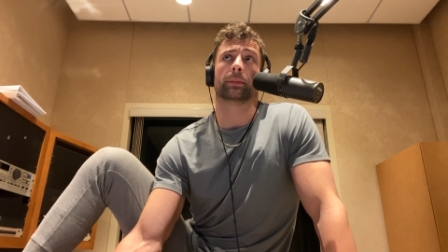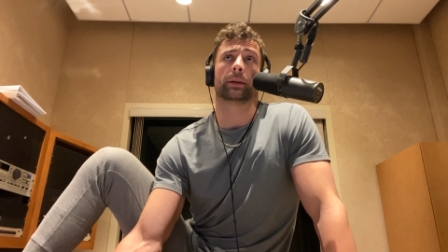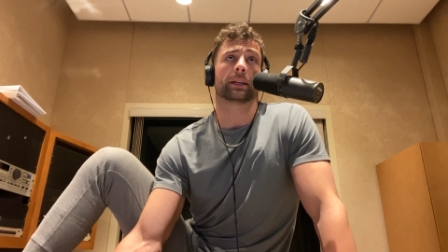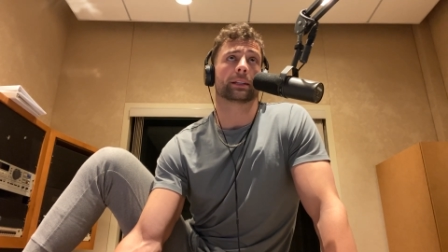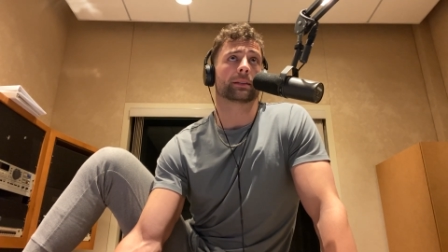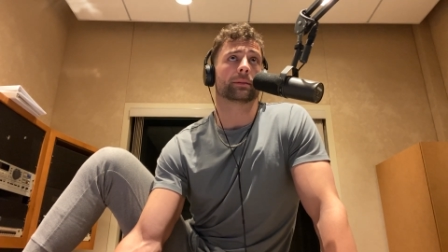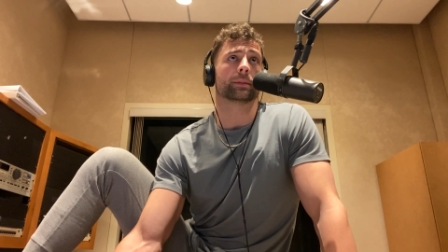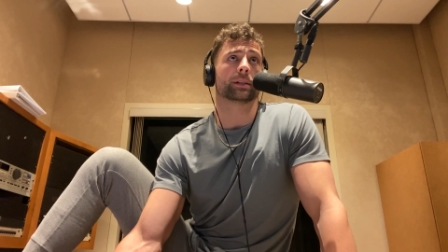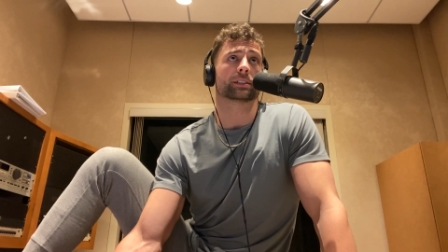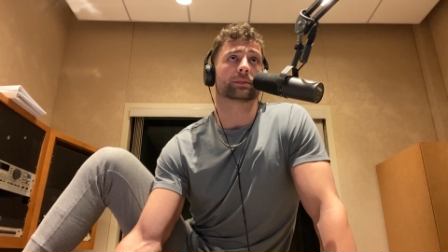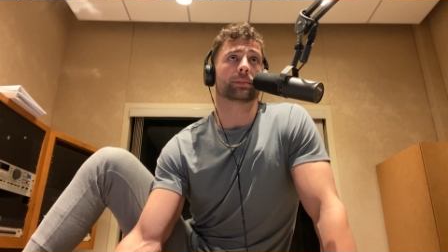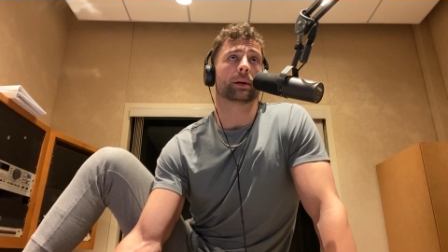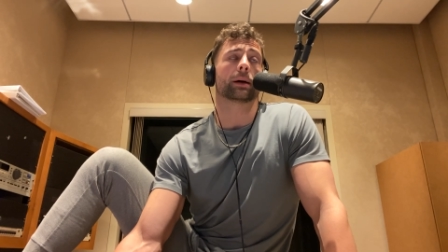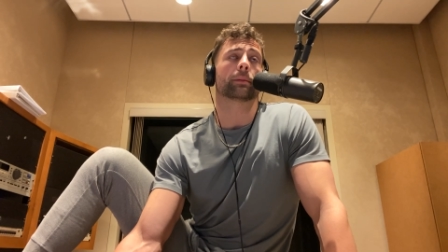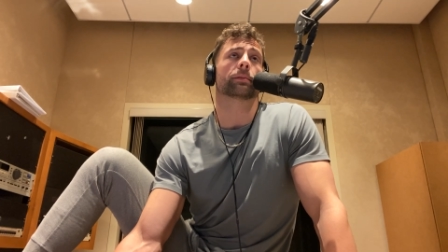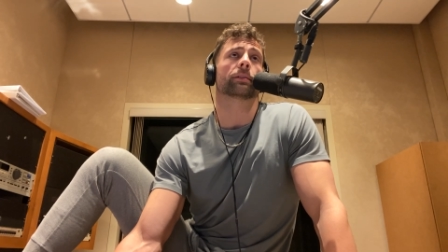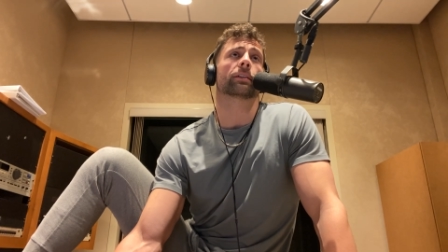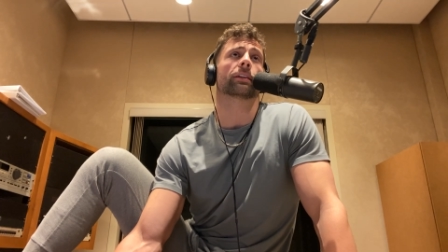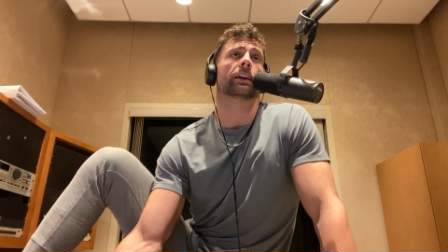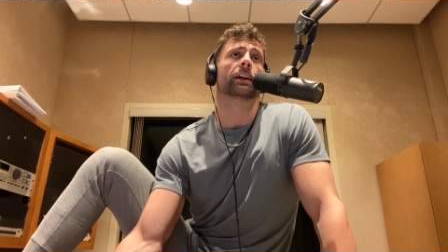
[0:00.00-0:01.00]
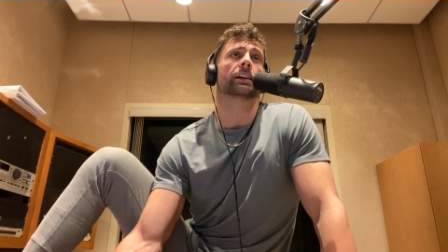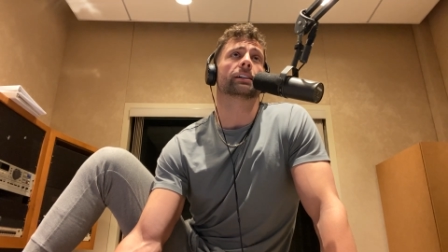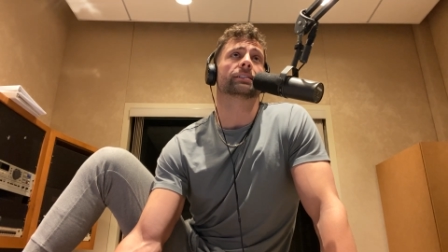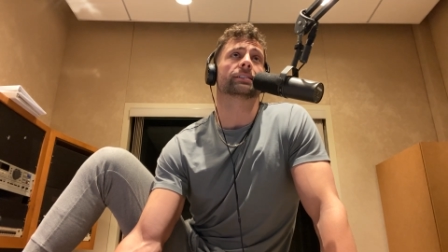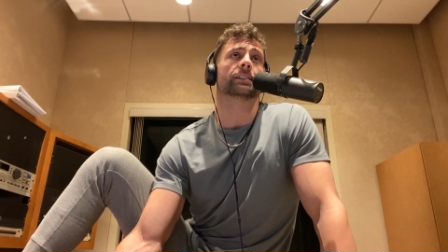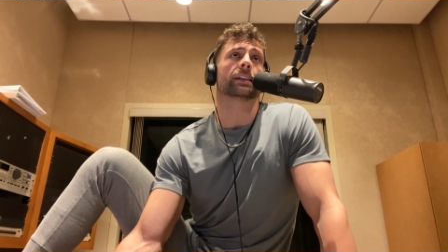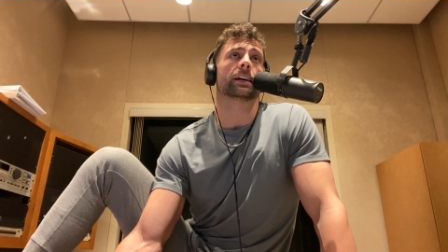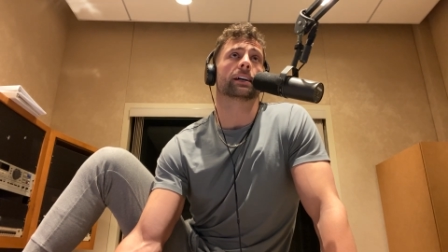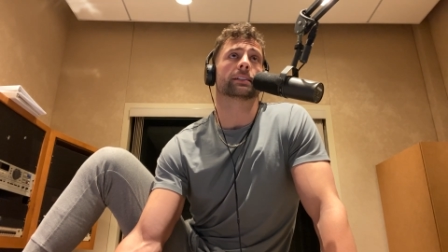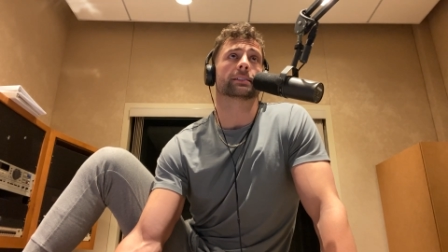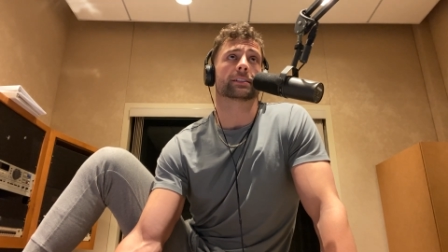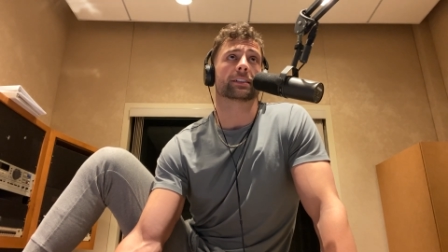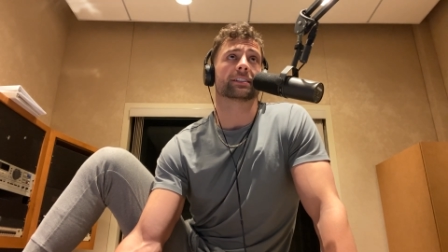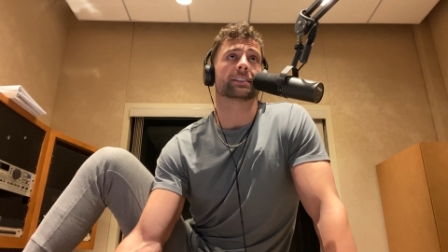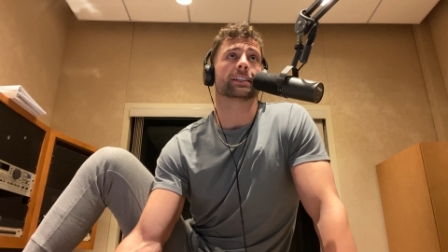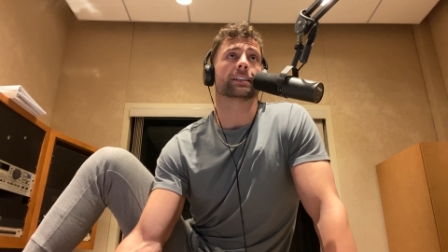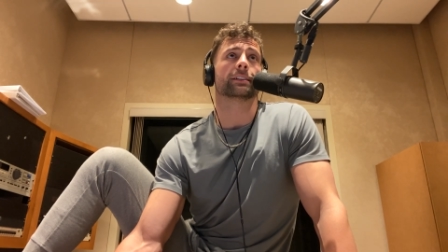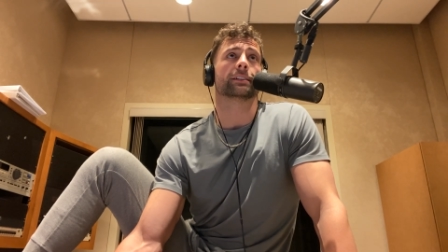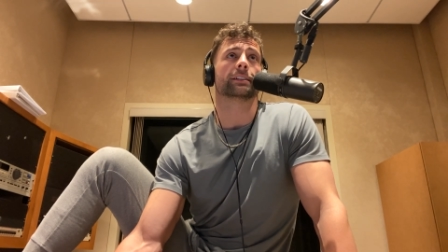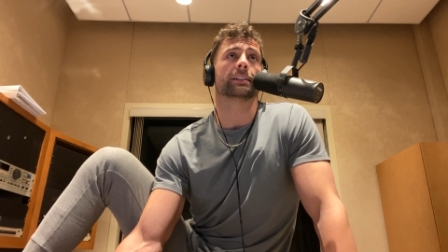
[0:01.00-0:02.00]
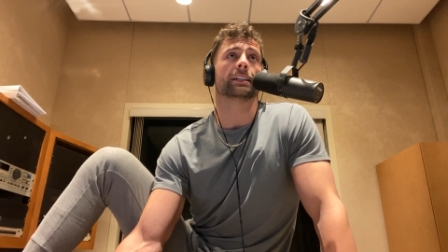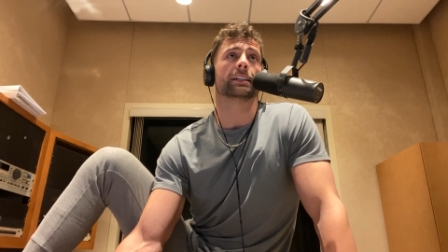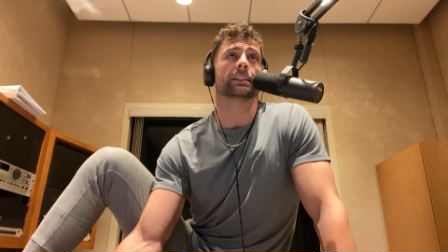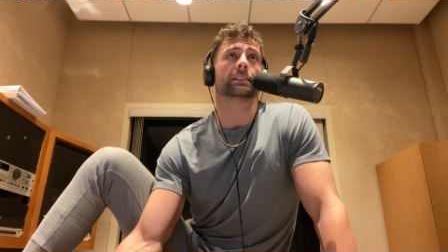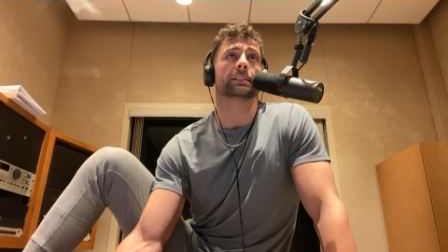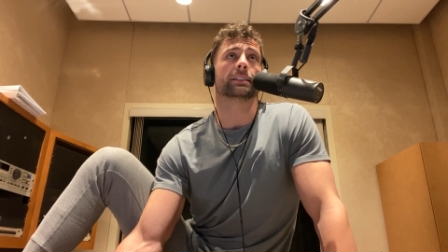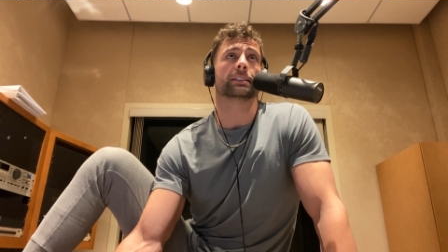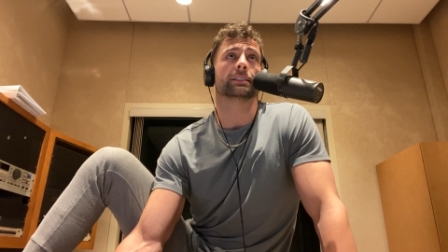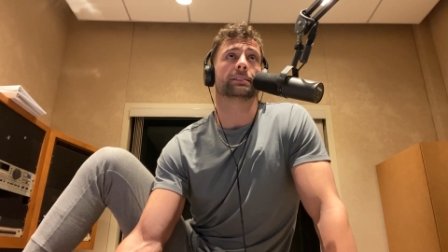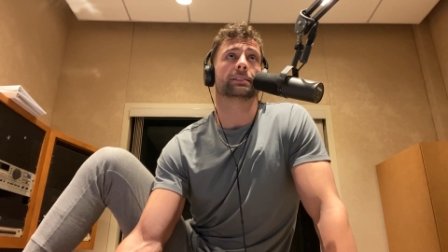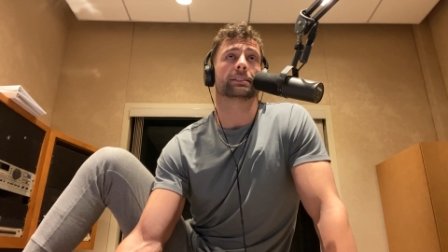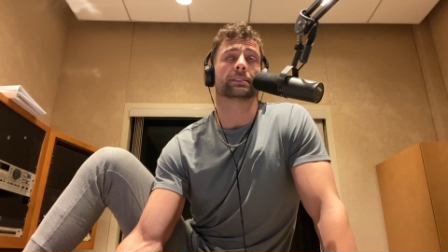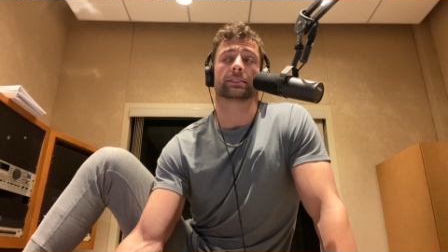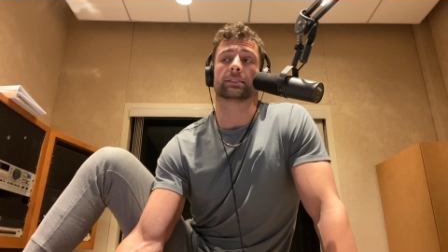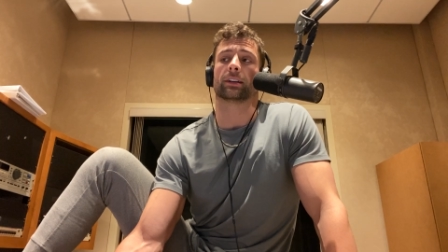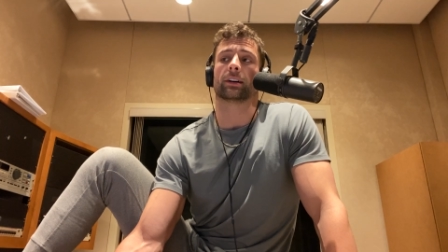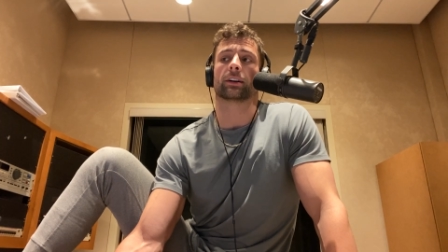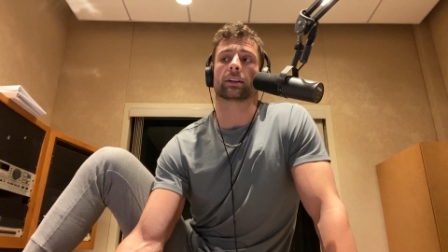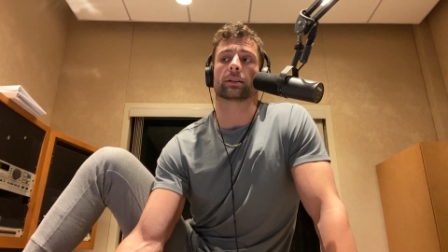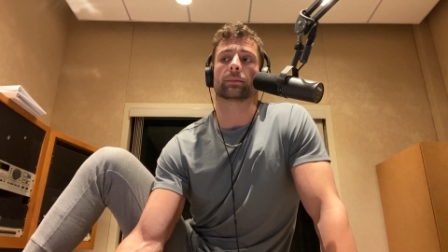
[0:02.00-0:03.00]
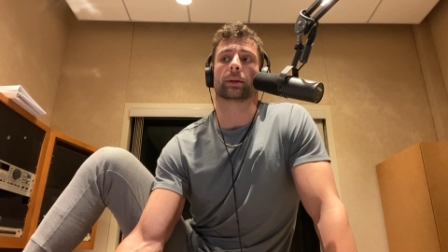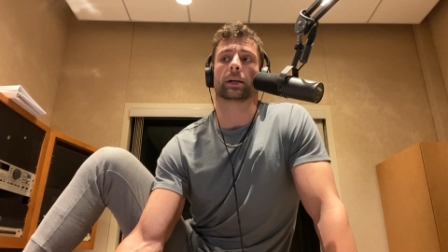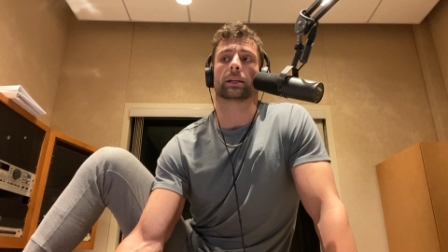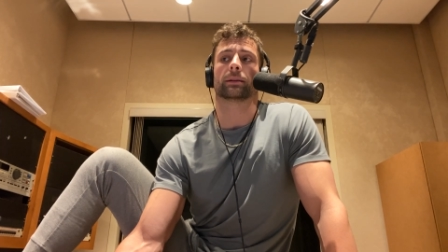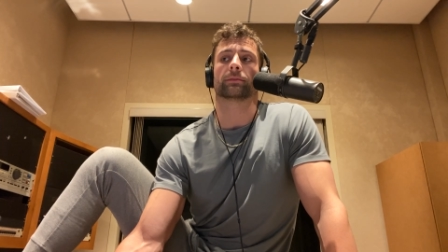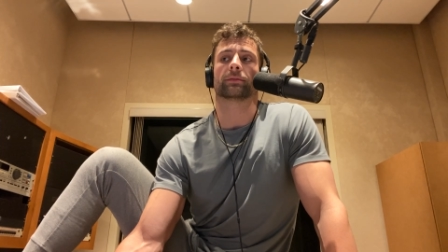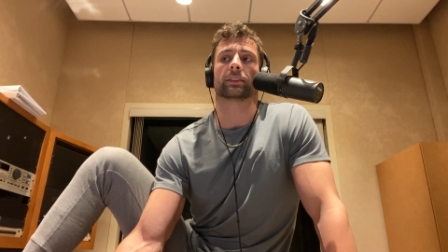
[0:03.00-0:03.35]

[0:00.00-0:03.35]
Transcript: pick the most popular hashtags on the internet and just talk about them